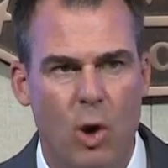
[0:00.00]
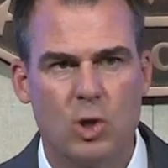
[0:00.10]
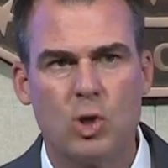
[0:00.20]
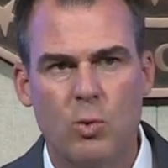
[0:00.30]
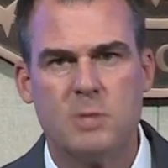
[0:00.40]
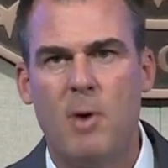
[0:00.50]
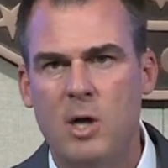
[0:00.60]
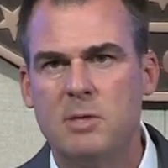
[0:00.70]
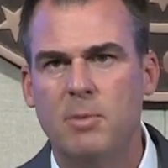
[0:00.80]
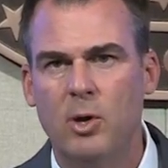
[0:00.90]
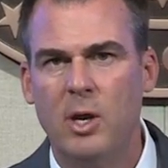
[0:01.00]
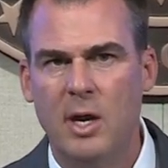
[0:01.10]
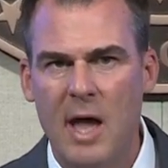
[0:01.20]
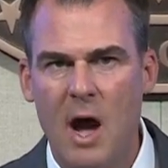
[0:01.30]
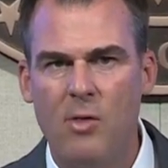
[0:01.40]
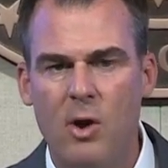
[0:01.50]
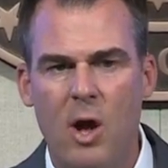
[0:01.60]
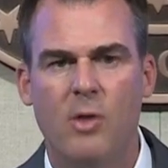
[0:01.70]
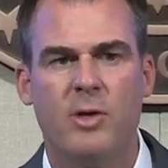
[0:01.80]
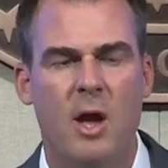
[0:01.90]
personal responsibility in how their
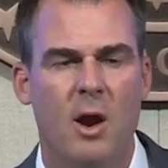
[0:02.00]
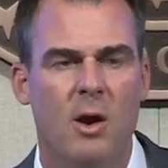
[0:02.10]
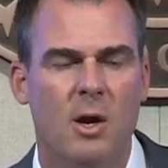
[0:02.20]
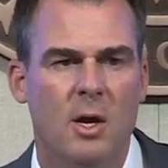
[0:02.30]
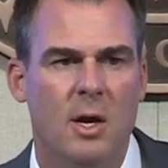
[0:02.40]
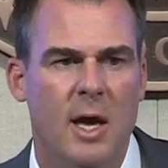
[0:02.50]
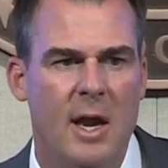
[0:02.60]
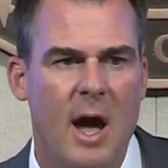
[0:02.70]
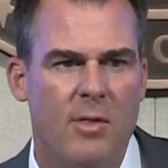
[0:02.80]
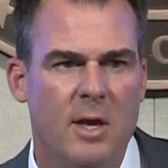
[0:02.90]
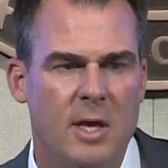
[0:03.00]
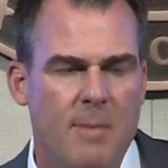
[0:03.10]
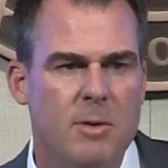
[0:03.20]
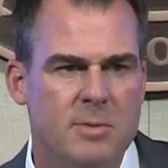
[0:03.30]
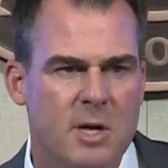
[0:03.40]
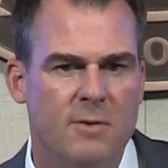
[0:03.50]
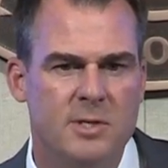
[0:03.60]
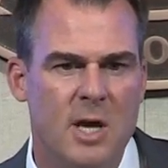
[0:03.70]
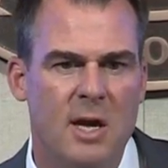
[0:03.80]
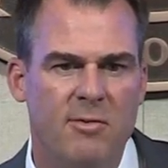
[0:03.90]
health care and how they keep
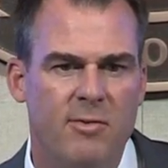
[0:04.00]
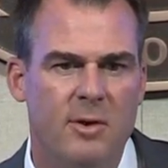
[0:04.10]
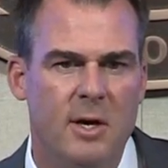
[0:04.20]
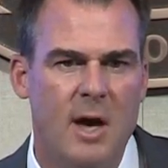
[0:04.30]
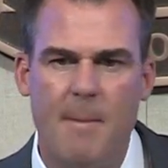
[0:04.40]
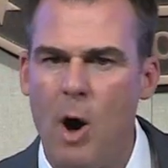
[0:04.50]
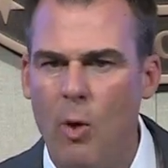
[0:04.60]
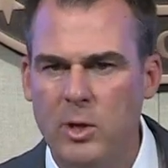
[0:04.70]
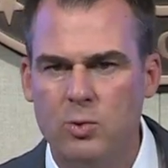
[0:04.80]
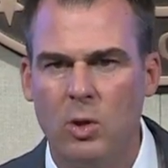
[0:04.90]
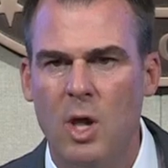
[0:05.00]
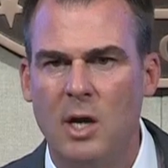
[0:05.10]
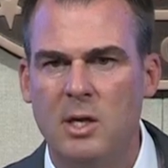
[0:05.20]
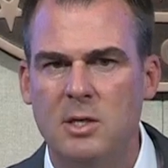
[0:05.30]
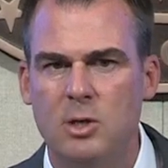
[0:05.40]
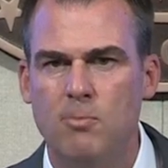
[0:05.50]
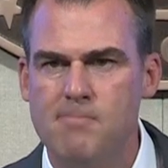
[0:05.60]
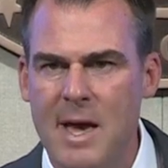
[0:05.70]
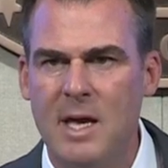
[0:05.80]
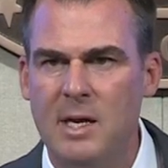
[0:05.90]
themselves safe. I'm always reluctant to
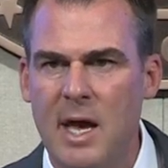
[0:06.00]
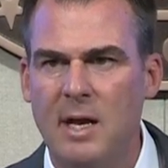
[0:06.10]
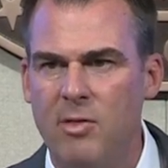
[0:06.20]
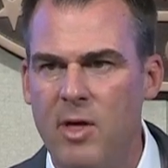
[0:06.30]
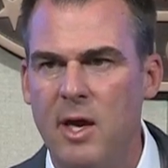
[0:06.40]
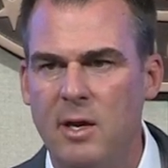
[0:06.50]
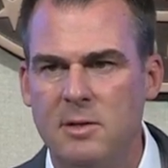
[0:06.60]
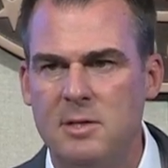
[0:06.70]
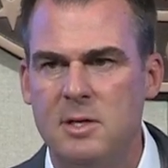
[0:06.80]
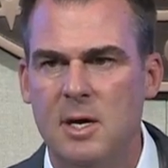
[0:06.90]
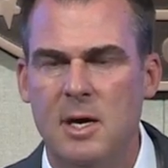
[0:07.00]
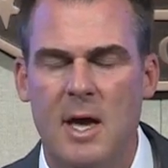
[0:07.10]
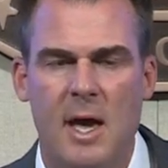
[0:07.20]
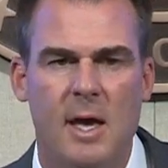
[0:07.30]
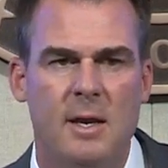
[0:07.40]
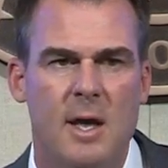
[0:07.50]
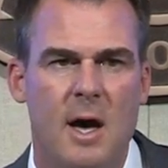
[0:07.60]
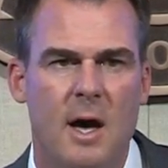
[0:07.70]
mandate things and